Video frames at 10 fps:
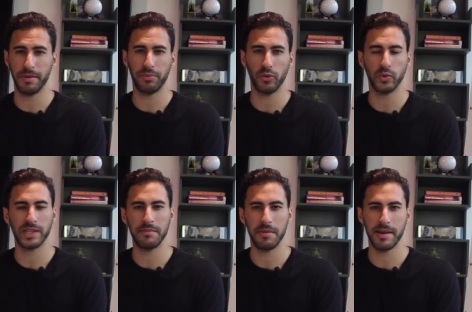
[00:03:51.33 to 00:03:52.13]
people who
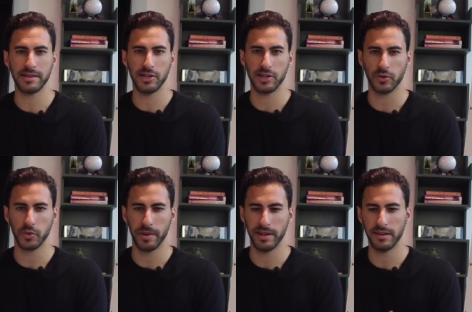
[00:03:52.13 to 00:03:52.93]
send me messages
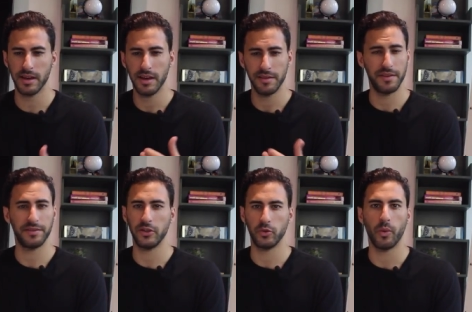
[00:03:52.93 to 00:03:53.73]
who spend
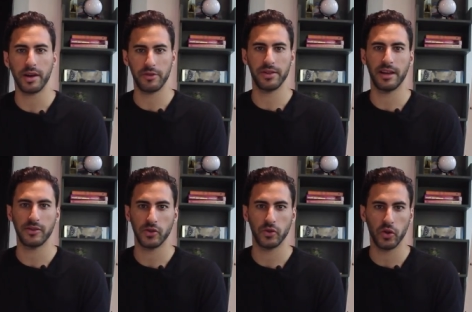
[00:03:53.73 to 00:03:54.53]
50 to
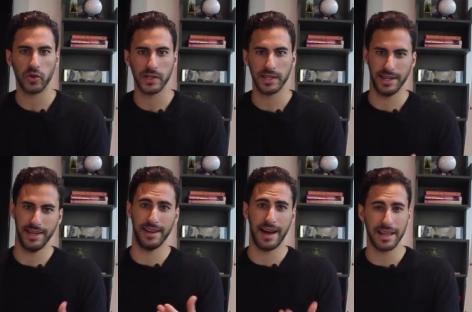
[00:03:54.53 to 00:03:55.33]
$100,000
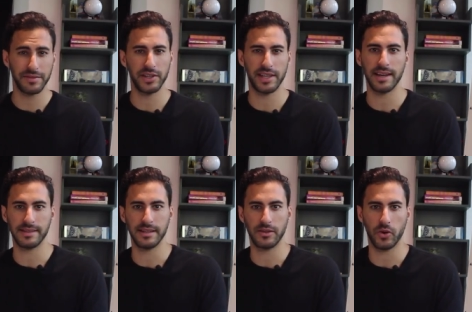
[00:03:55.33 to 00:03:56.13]
in
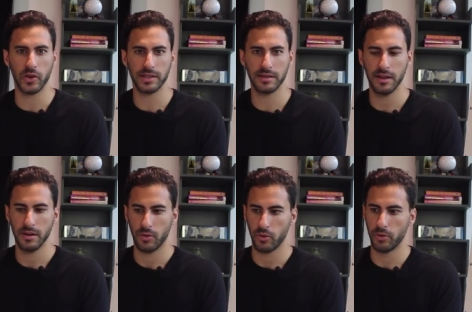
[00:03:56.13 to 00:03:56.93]
advertising costs
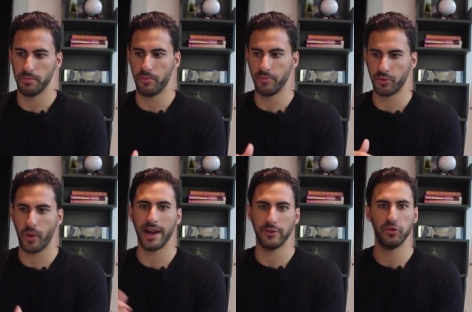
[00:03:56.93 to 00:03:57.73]
or
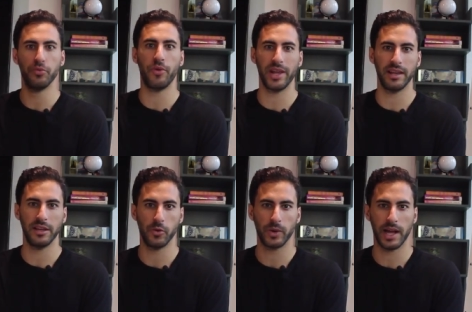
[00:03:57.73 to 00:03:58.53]
trying to bring
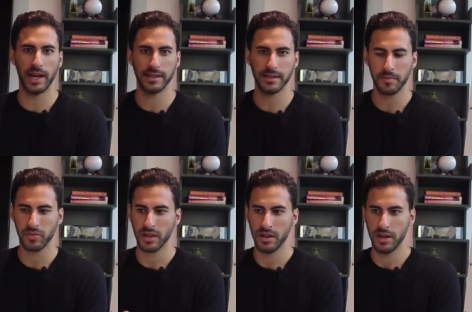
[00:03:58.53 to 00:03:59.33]
in new clients.
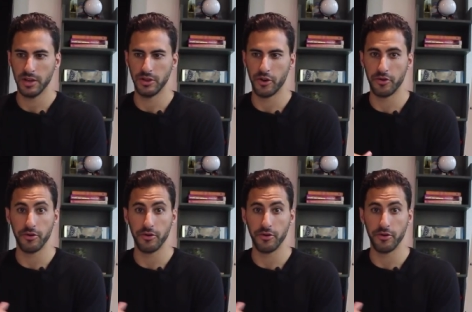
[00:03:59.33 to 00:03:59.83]
They're